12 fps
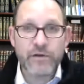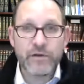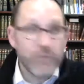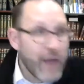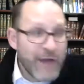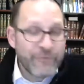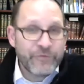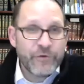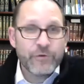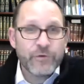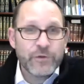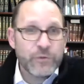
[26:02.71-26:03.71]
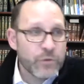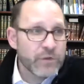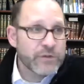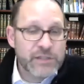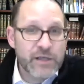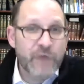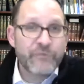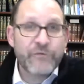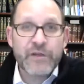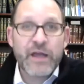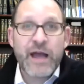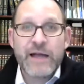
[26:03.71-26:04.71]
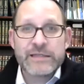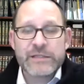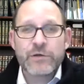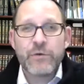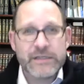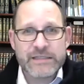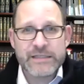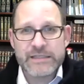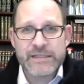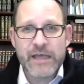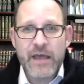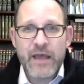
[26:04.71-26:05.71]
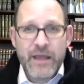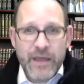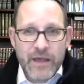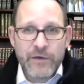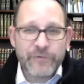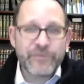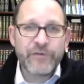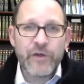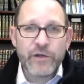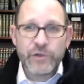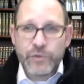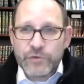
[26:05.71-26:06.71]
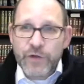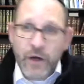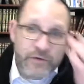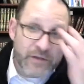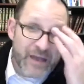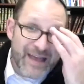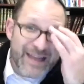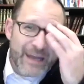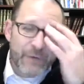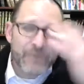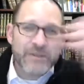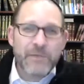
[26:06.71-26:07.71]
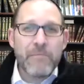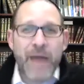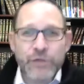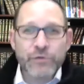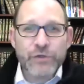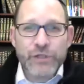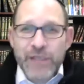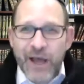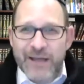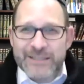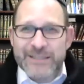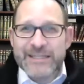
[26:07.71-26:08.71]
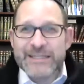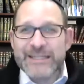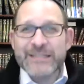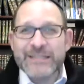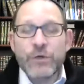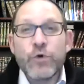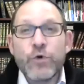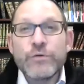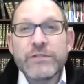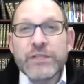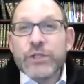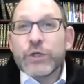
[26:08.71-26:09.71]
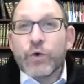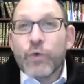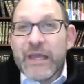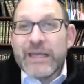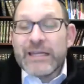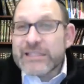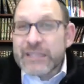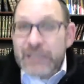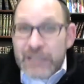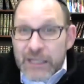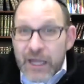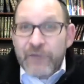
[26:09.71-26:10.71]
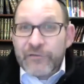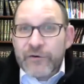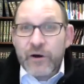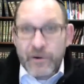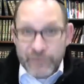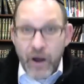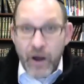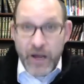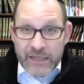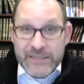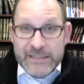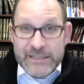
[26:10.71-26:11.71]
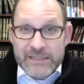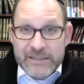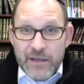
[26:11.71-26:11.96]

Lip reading: You have to. You will suffer the consequences if you don't. Now, what the Medrash does is it says, and who's the greatest lover of us?